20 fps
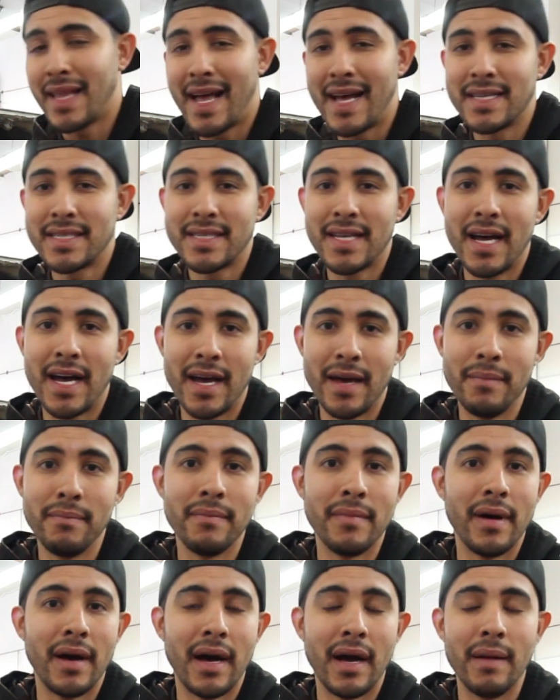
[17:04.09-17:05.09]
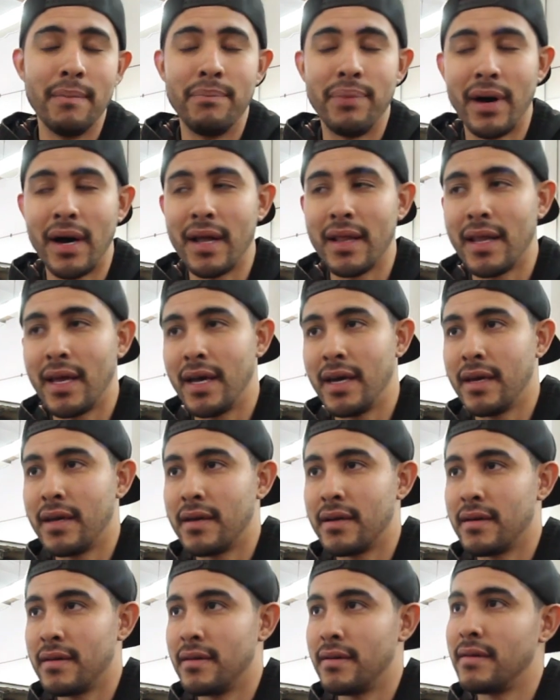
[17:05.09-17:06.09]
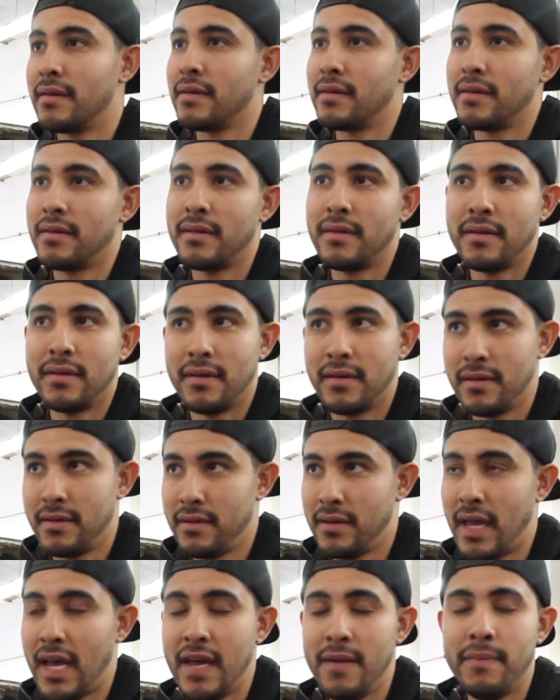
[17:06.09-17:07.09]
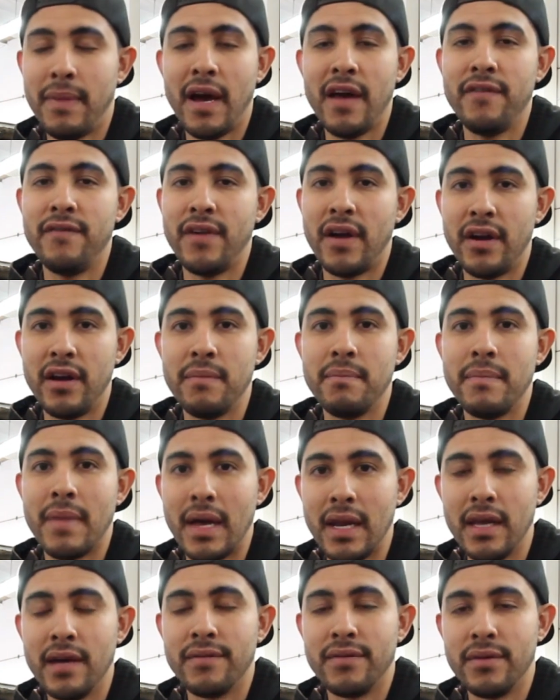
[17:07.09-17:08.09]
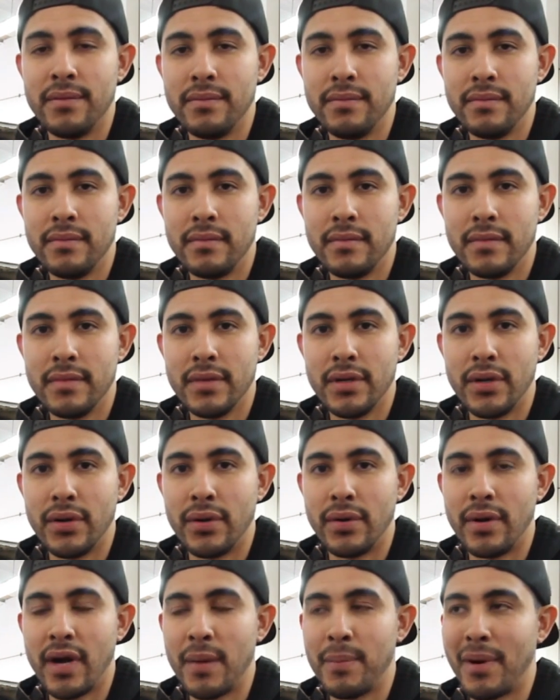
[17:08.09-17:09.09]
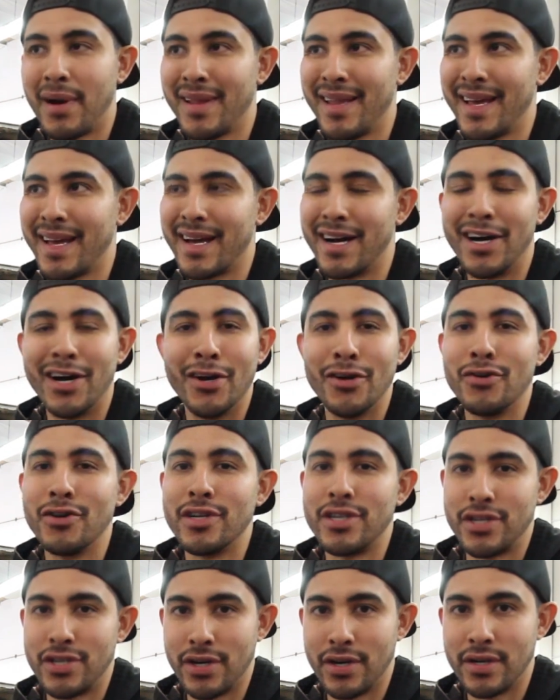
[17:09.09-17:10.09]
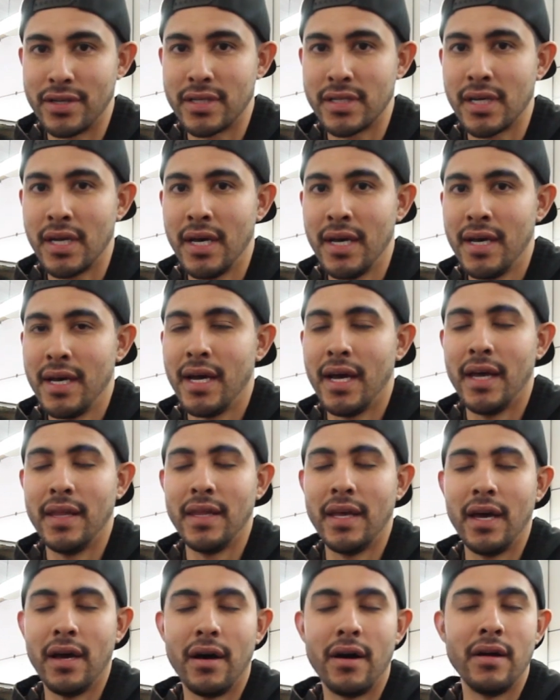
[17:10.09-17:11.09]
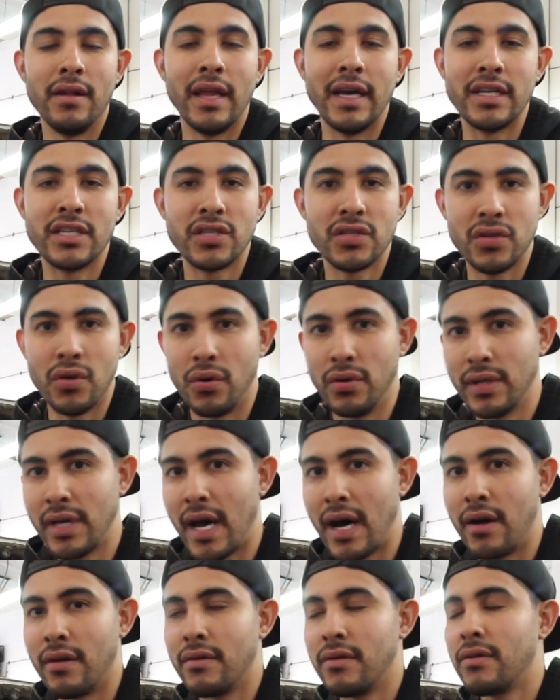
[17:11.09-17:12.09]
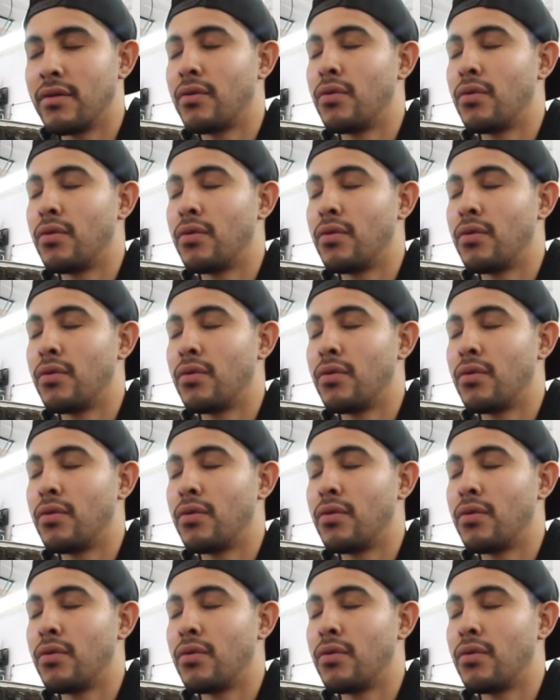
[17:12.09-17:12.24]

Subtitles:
last time I bought I didn't buy very many of them. You know, I bought 100 shirts, and they all sold out